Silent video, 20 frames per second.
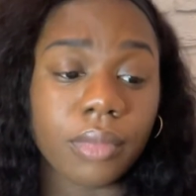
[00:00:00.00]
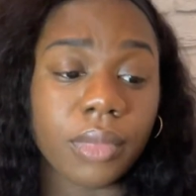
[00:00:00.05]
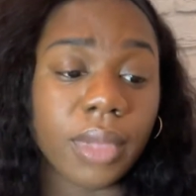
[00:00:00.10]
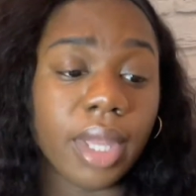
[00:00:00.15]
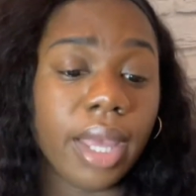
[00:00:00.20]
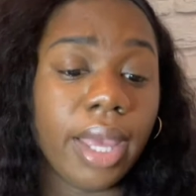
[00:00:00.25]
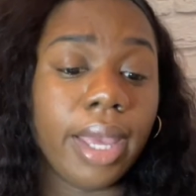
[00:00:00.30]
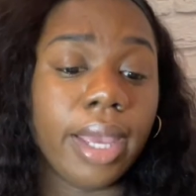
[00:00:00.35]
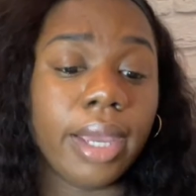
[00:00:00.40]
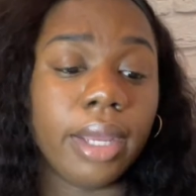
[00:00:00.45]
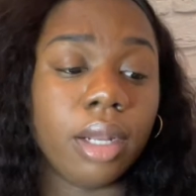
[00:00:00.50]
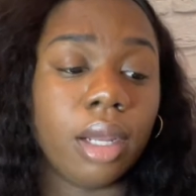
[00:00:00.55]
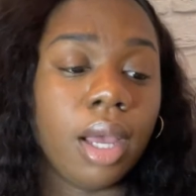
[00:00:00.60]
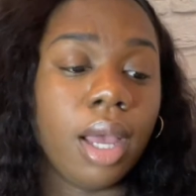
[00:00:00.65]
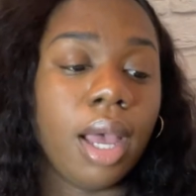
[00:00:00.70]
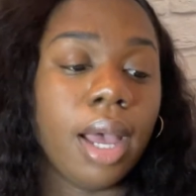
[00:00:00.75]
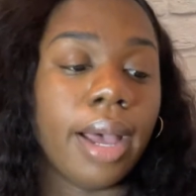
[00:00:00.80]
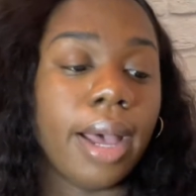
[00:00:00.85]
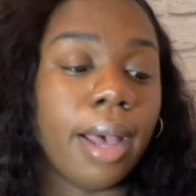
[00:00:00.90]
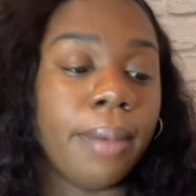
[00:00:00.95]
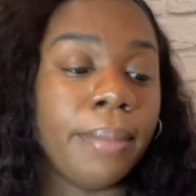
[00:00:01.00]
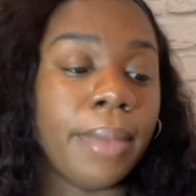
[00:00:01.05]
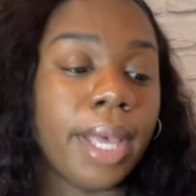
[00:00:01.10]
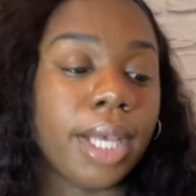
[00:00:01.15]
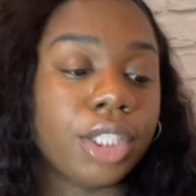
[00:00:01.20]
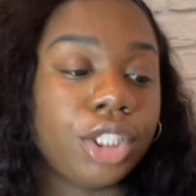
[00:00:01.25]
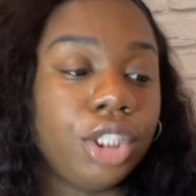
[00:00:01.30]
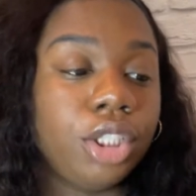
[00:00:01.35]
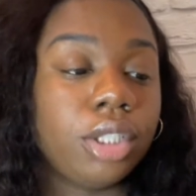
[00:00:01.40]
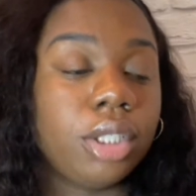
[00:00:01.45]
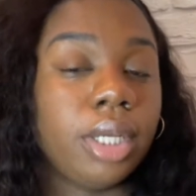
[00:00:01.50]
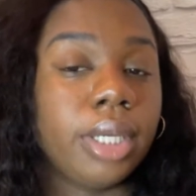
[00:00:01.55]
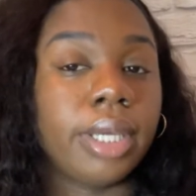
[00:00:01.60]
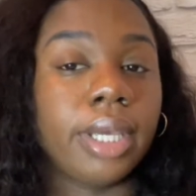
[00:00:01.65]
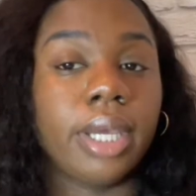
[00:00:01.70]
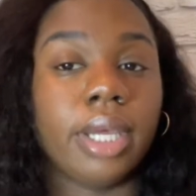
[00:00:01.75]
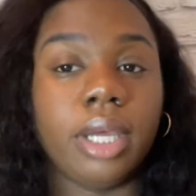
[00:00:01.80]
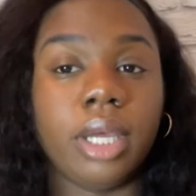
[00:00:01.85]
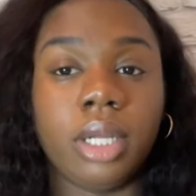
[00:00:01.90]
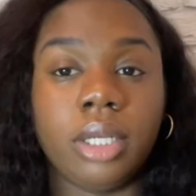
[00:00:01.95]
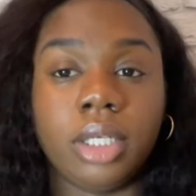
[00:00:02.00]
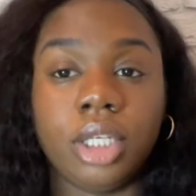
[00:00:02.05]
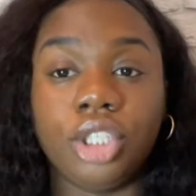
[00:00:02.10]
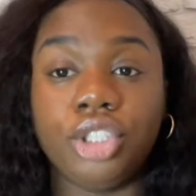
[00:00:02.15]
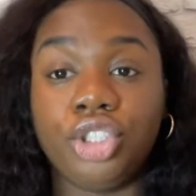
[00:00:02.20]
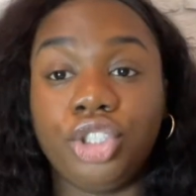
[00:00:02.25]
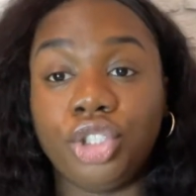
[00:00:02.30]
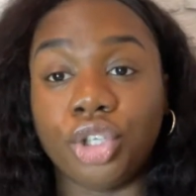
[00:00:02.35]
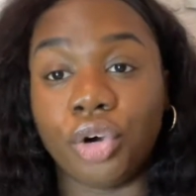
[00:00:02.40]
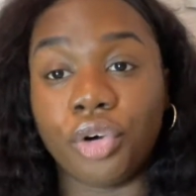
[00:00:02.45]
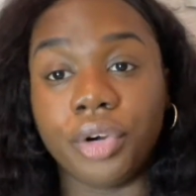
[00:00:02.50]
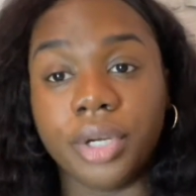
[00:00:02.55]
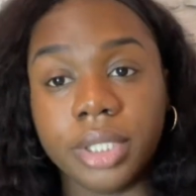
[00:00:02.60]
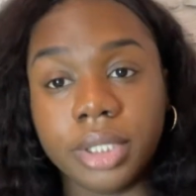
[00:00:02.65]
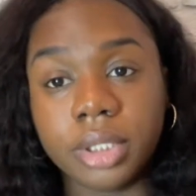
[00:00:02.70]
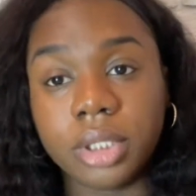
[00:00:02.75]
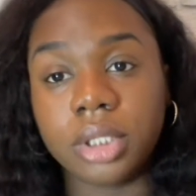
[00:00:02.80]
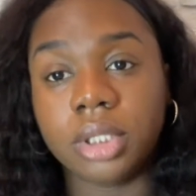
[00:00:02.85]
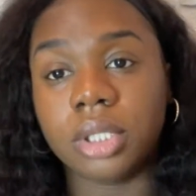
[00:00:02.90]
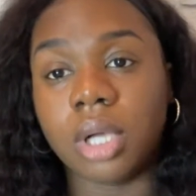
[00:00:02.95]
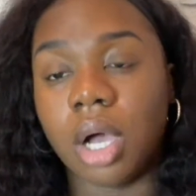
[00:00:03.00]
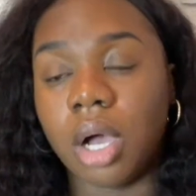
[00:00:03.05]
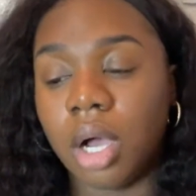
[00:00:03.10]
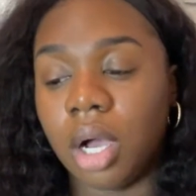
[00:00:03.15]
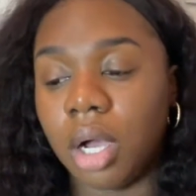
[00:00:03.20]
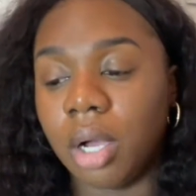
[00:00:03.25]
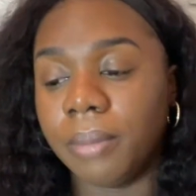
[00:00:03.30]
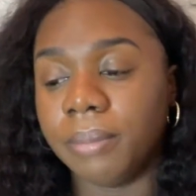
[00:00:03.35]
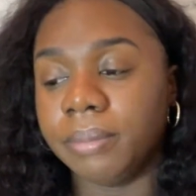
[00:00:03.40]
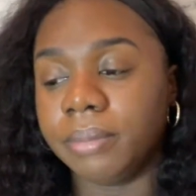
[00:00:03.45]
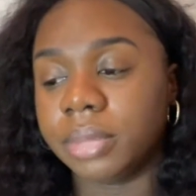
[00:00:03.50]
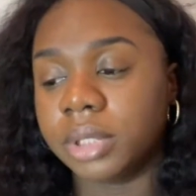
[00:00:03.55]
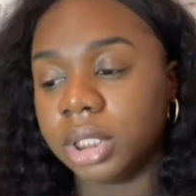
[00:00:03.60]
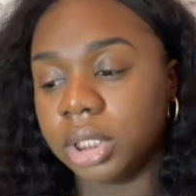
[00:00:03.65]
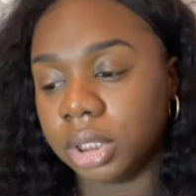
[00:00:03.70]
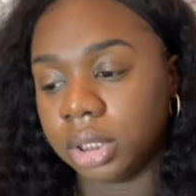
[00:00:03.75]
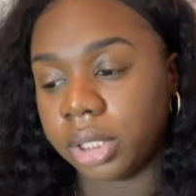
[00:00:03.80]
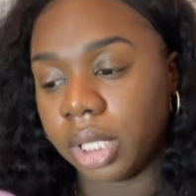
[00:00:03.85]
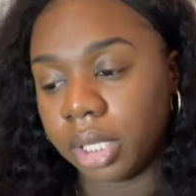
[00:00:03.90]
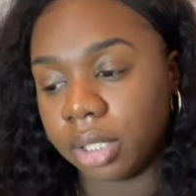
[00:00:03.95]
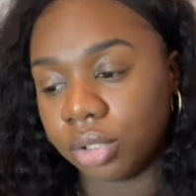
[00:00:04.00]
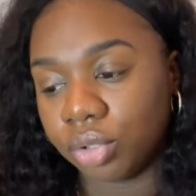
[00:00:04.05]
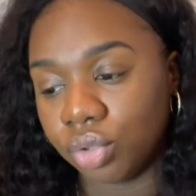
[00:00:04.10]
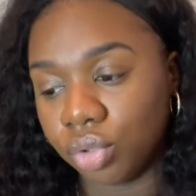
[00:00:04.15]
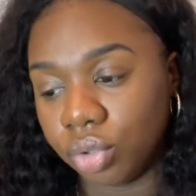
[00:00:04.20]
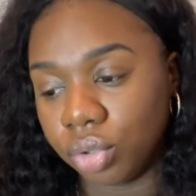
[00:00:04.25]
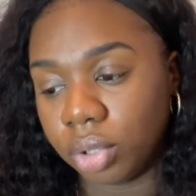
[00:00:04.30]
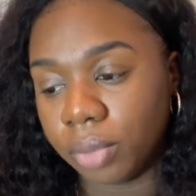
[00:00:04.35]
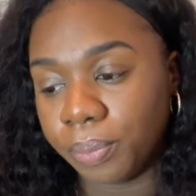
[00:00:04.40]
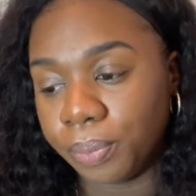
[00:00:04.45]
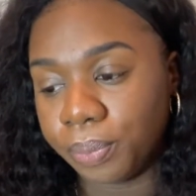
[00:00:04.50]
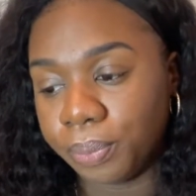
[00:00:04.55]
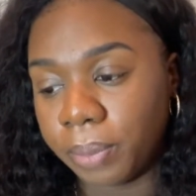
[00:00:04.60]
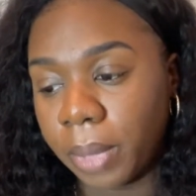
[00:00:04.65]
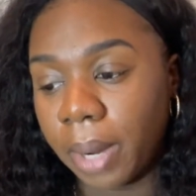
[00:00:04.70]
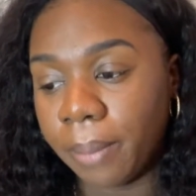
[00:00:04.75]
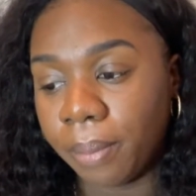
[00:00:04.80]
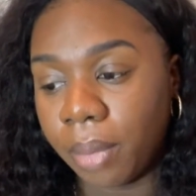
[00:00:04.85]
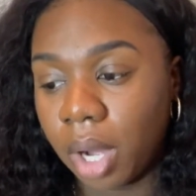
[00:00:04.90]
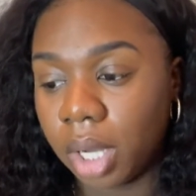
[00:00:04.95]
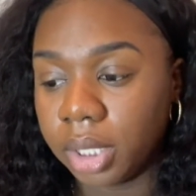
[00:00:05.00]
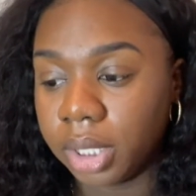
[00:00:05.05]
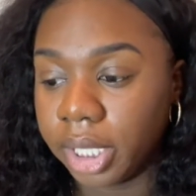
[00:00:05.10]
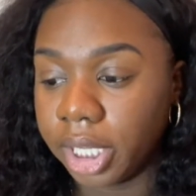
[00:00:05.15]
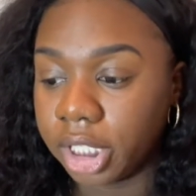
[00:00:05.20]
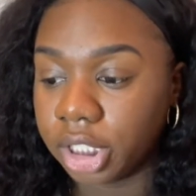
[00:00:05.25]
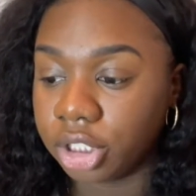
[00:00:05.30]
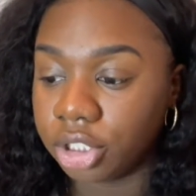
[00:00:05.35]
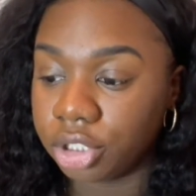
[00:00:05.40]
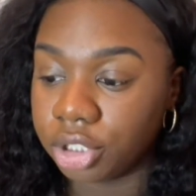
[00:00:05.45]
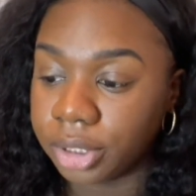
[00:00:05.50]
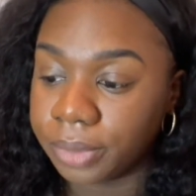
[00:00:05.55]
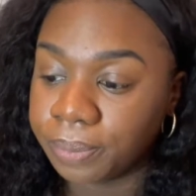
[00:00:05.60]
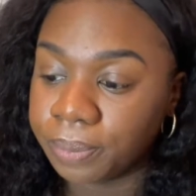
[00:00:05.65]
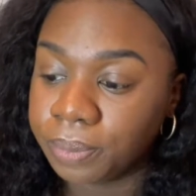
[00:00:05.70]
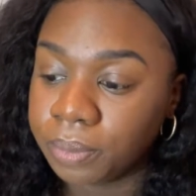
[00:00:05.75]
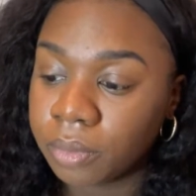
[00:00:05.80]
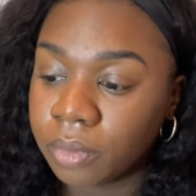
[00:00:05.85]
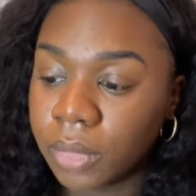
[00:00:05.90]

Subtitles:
And I'm actually gonna get an insurance, cause like through my bonding agency,